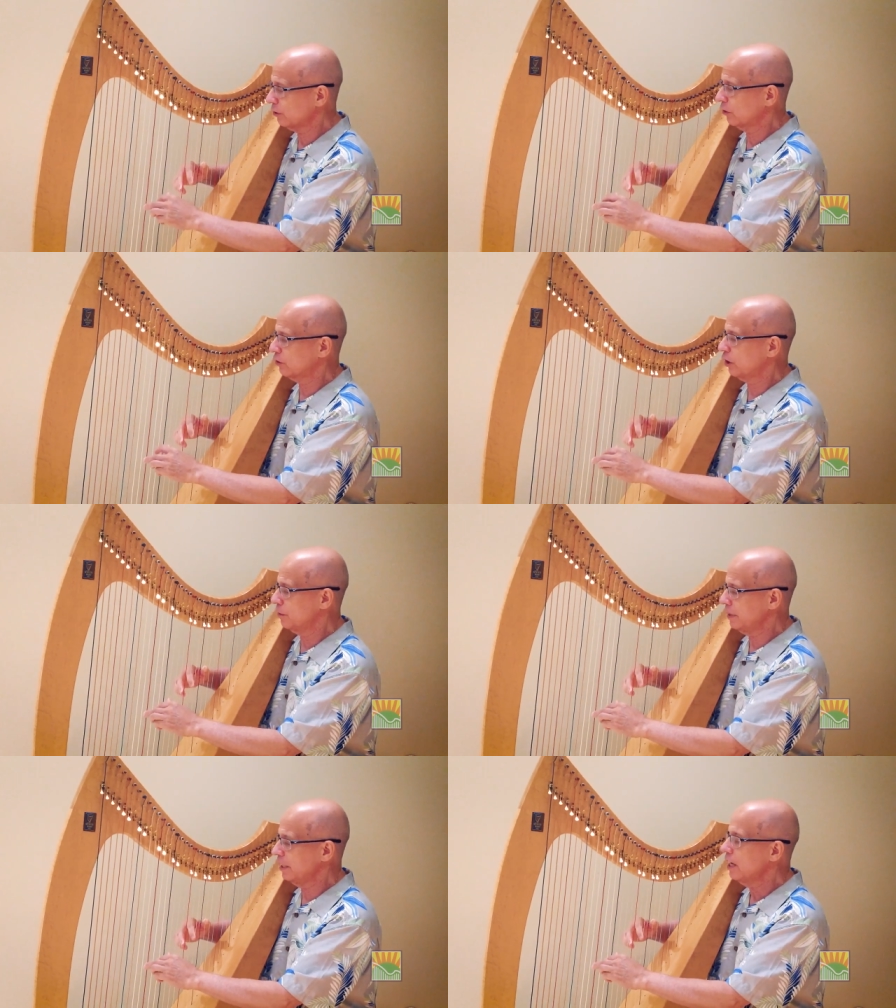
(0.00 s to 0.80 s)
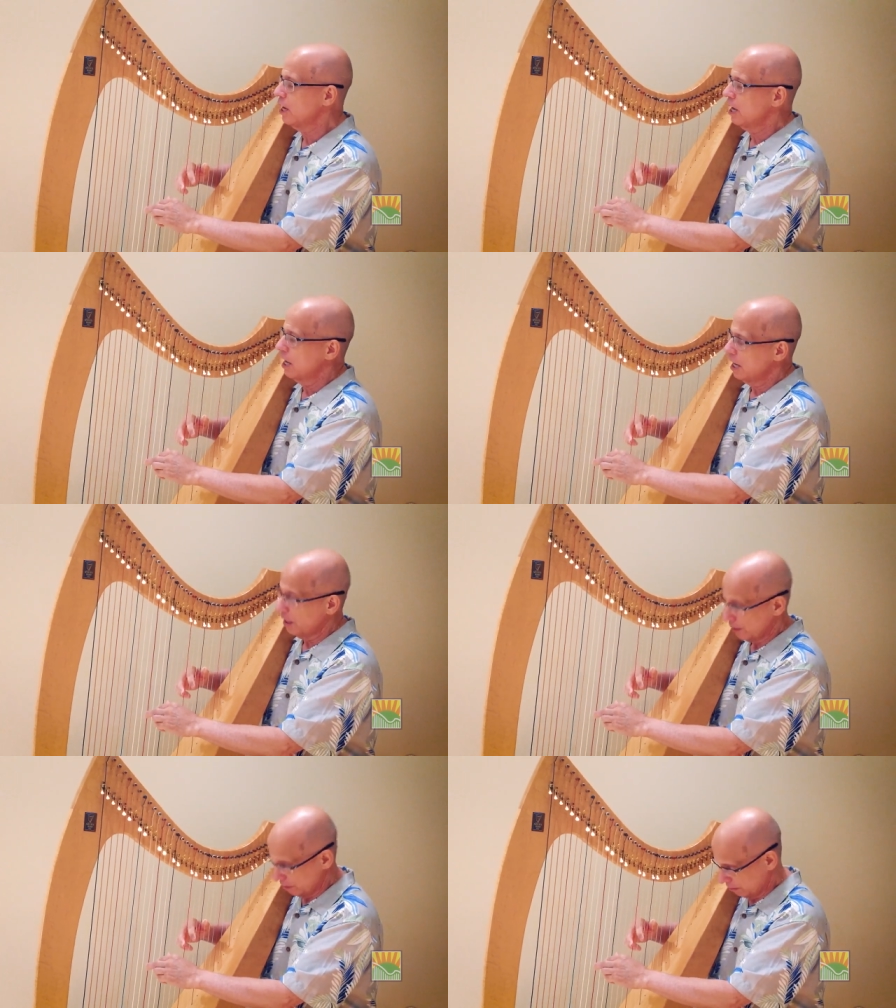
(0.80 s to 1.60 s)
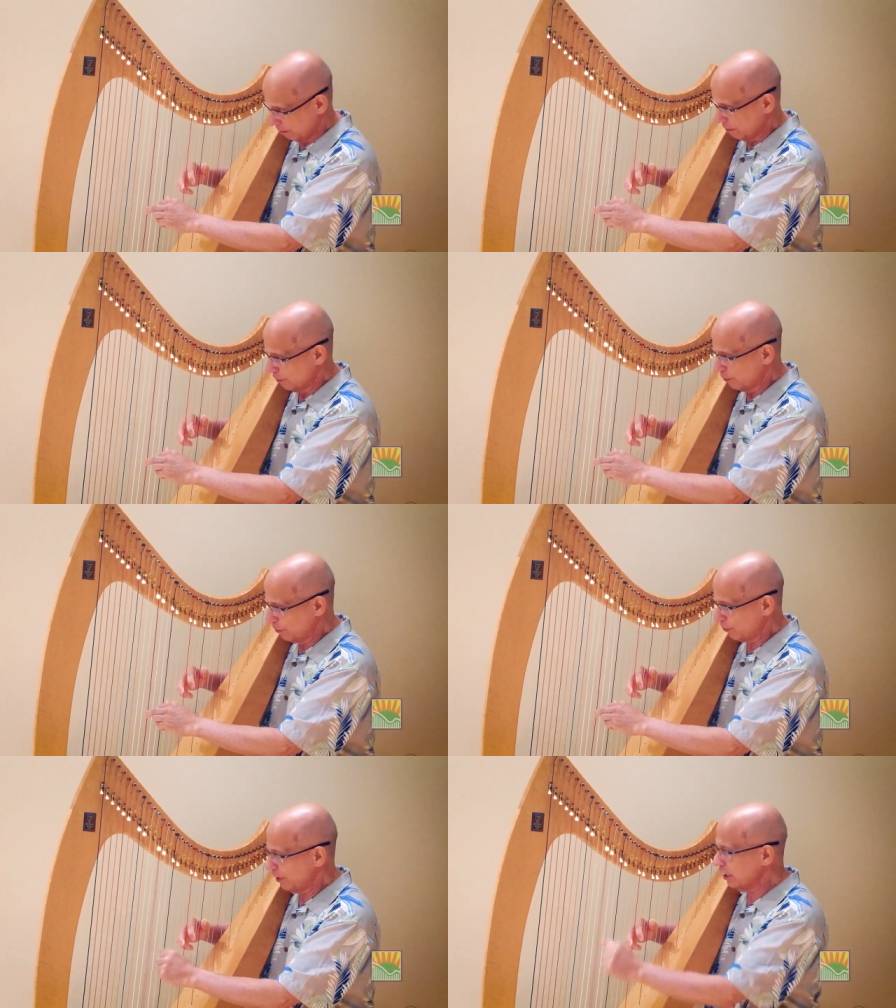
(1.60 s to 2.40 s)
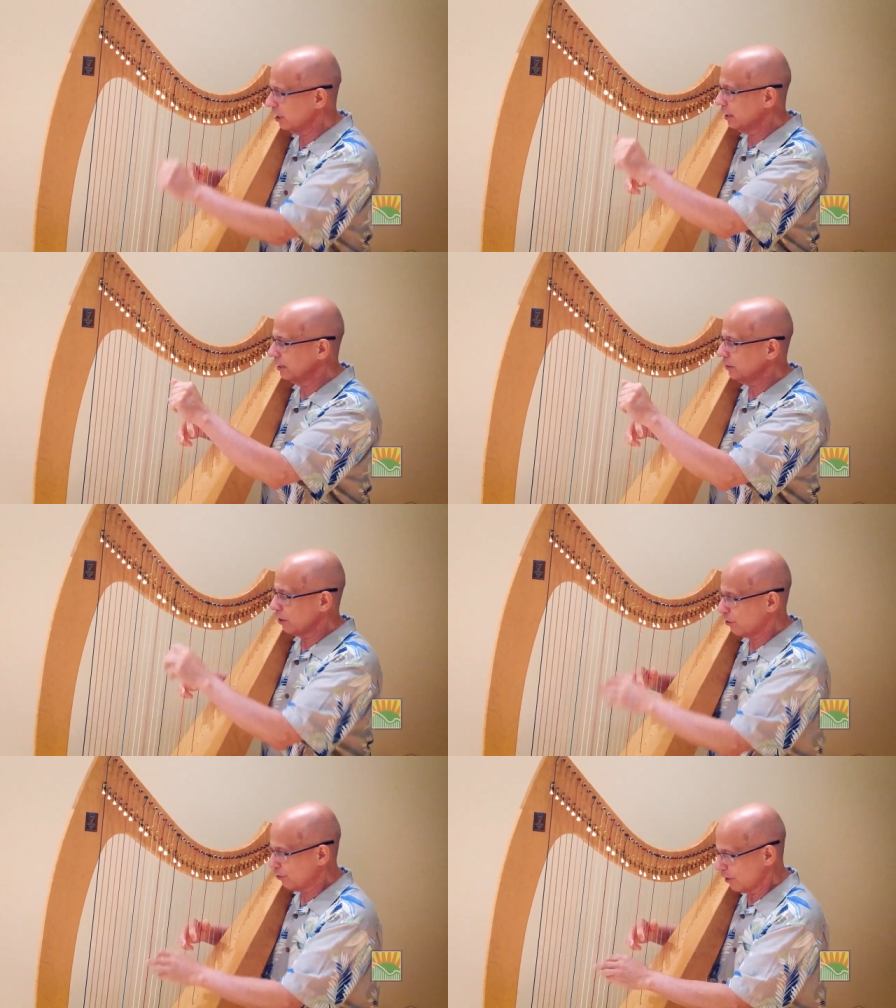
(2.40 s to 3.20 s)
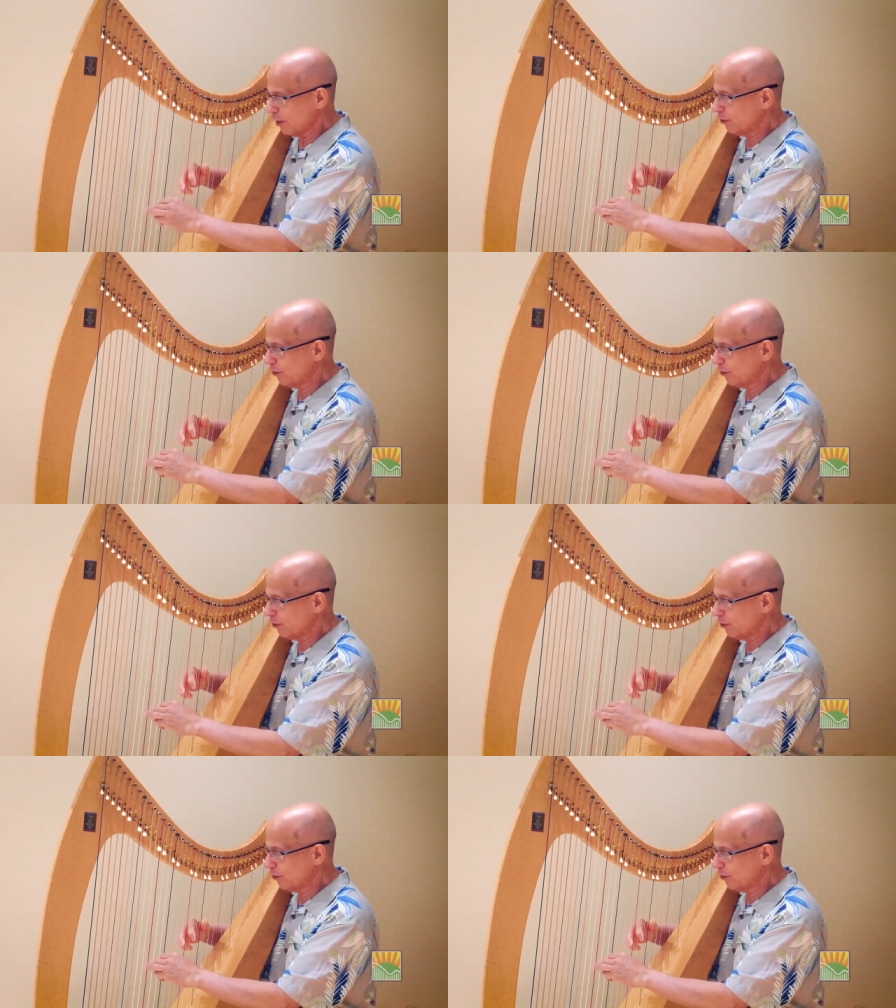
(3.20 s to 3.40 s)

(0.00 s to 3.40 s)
So it's going to be three on